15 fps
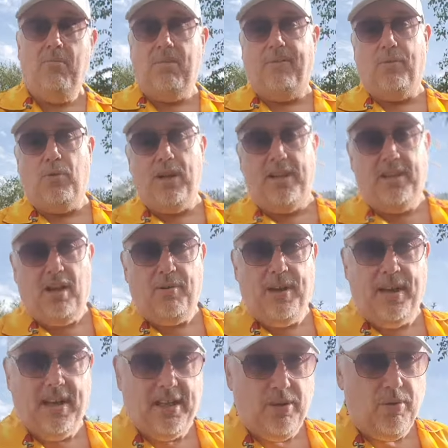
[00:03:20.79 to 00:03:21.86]
Before you know
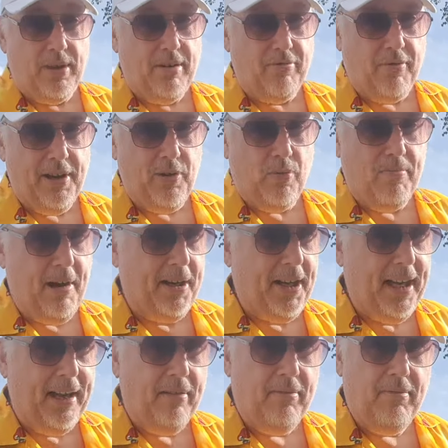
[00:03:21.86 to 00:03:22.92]
it, you're talking real
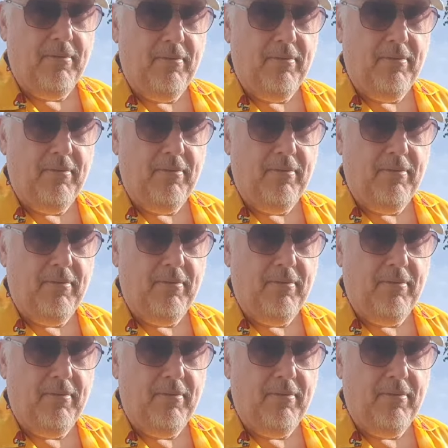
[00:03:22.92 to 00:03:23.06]
money.